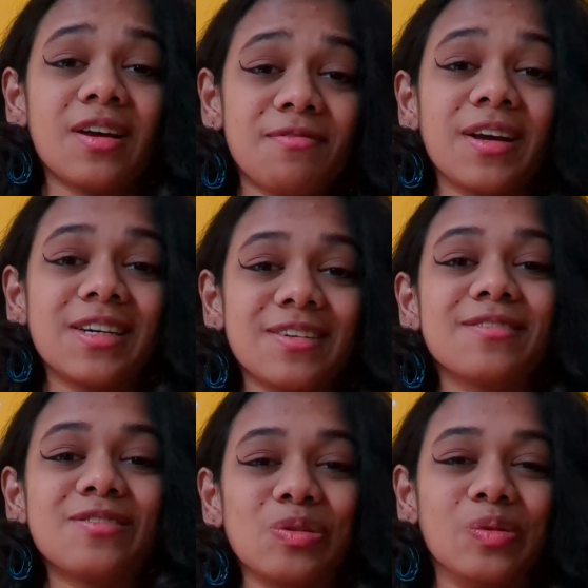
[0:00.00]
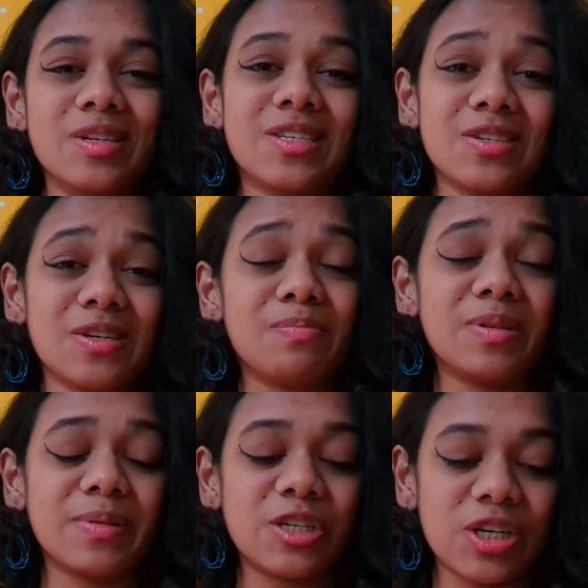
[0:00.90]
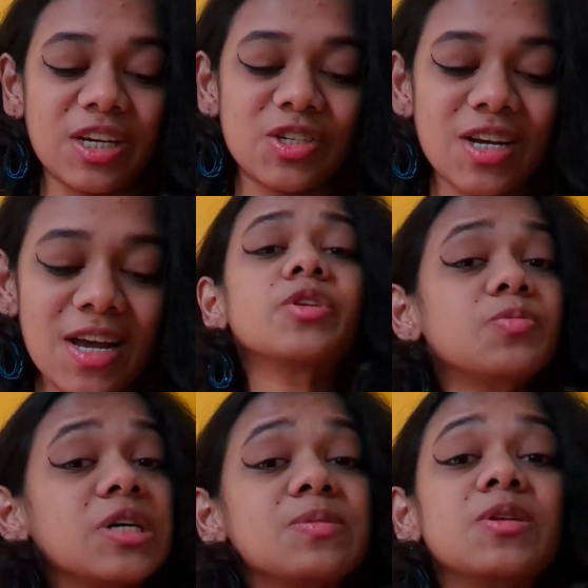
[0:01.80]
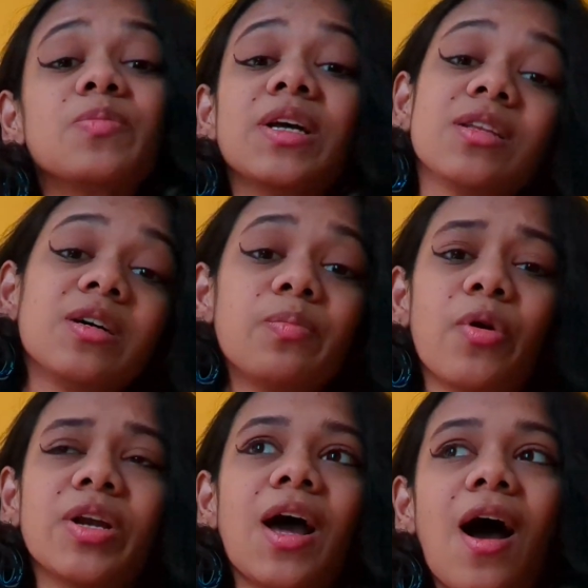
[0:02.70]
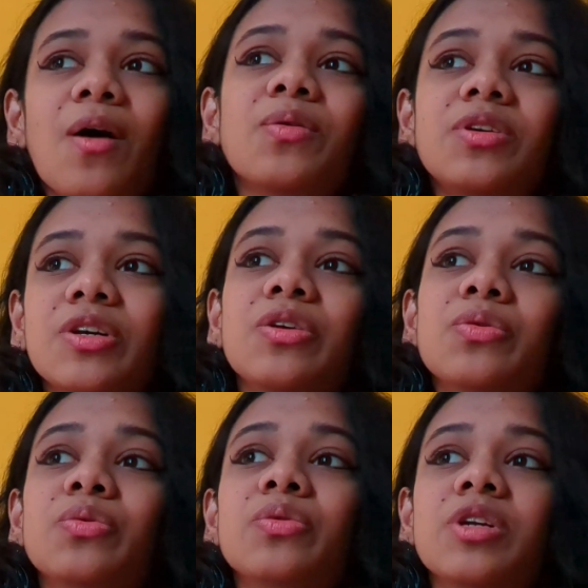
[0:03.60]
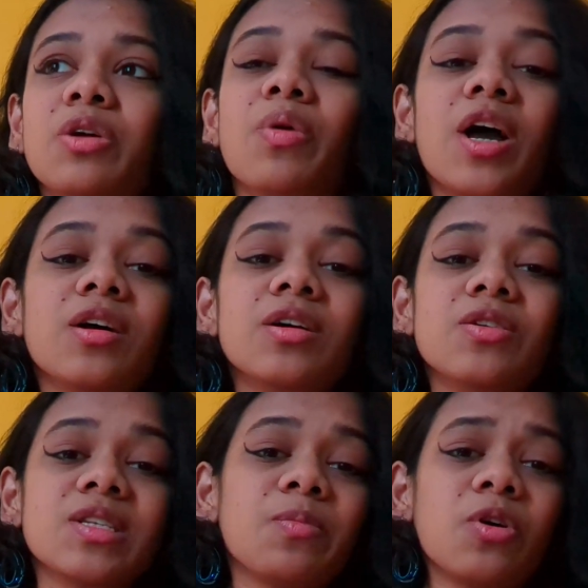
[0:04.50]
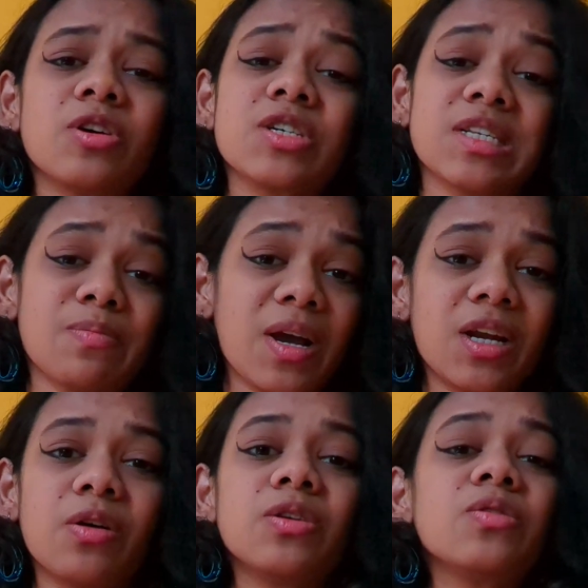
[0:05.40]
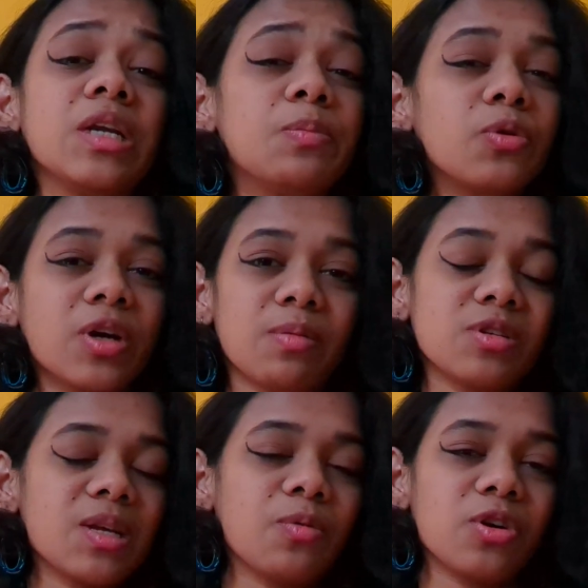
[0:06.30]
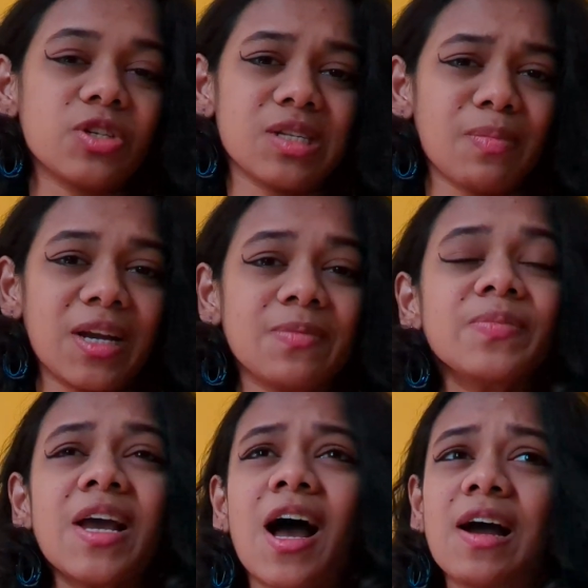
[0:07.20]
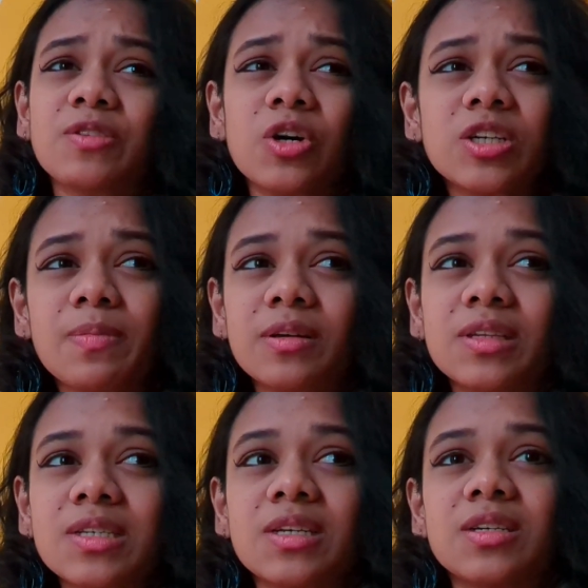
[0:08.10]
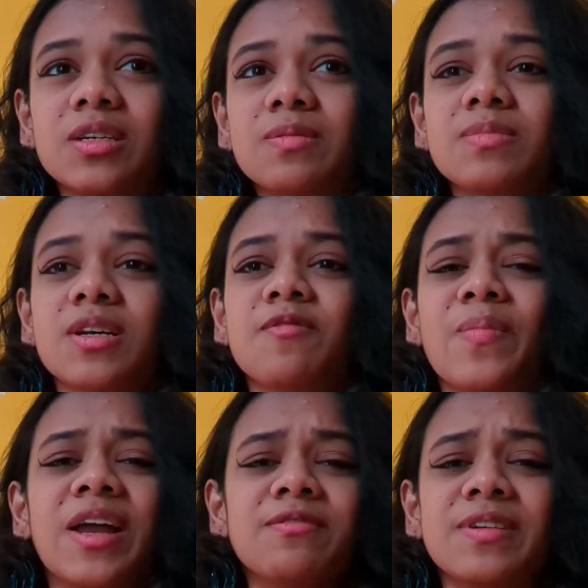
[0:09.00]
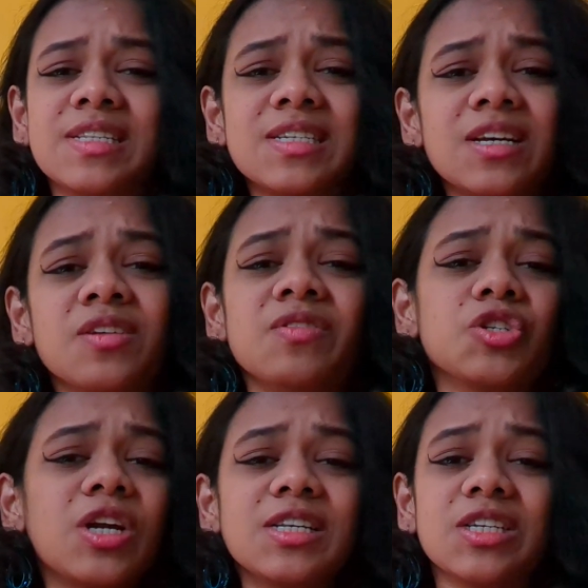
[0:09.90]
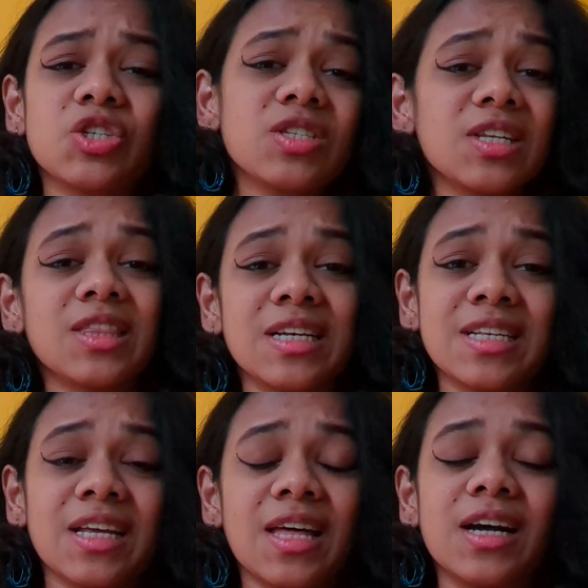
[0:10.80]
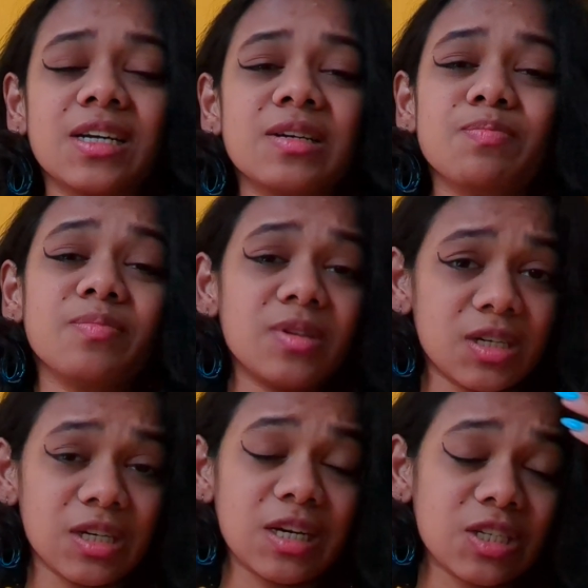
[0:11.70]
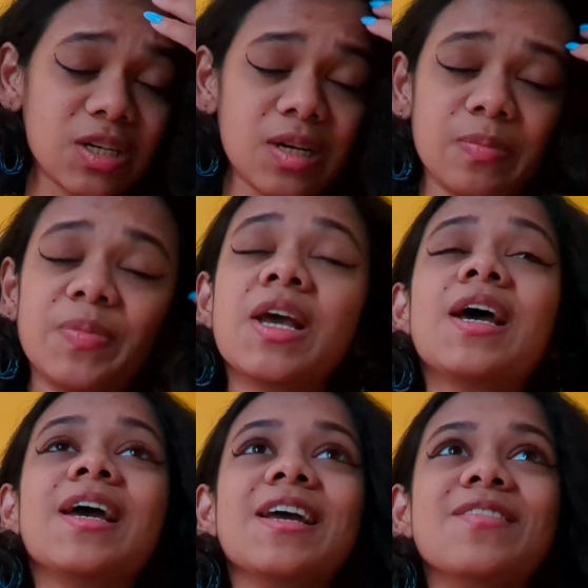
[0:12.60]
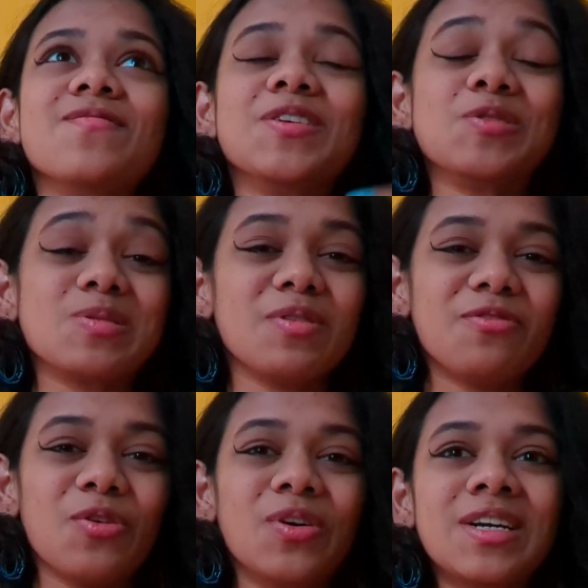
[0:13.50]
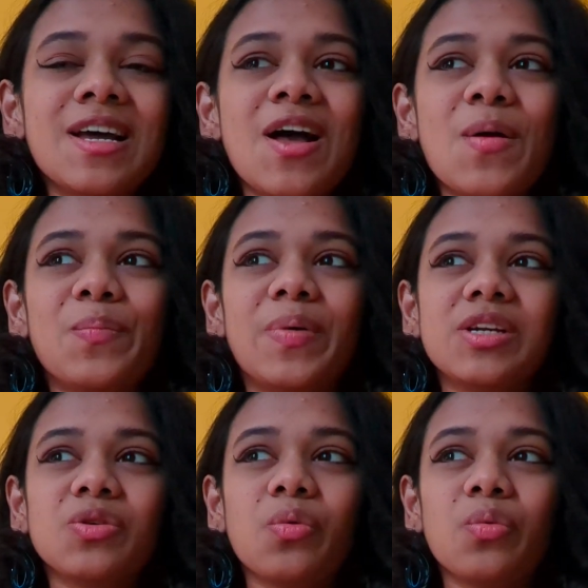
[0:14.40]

effective tools to implement change. Which brings me to my third point: how do you rewire your subconscious mind? How do you reprogram your subconscious mind? I've talked about this in terms of manifesting and visualizations and things like that in relation in videos before, but